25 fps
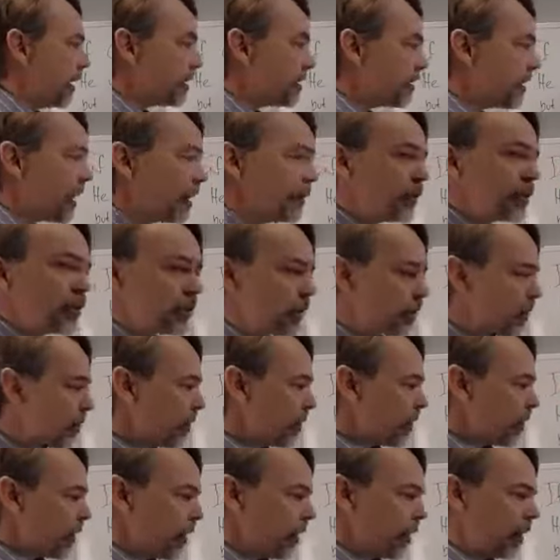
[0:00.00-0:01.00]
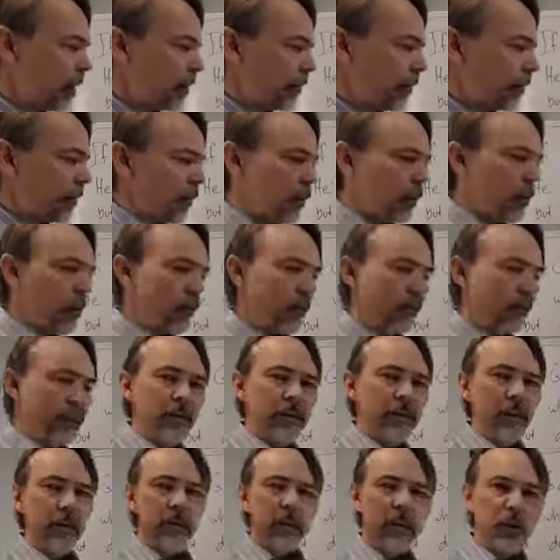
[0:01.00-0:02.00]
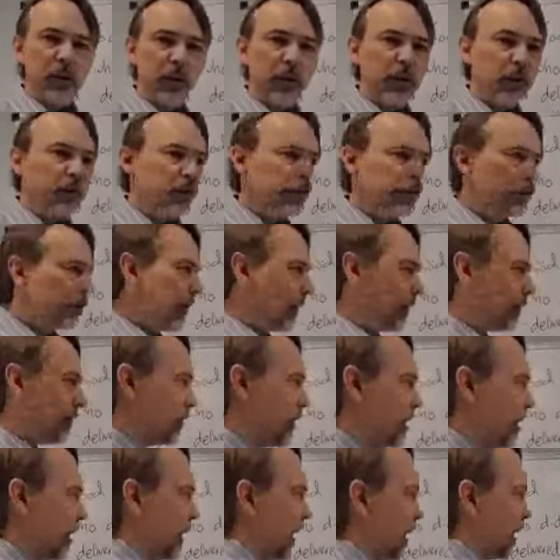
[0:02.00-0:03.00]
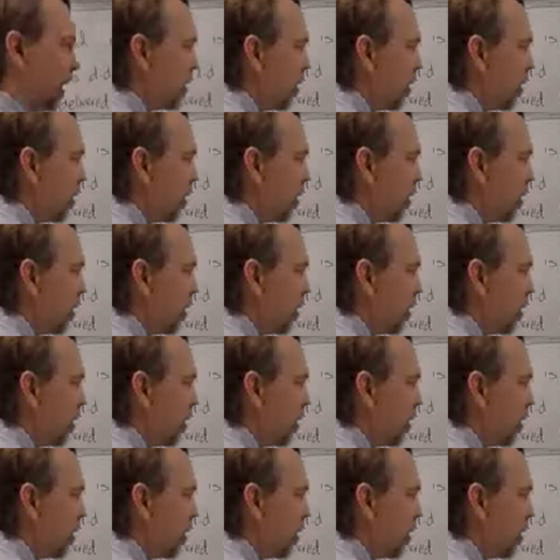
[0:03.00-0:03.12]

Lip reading: And it's not just what we consider spiritual gifts.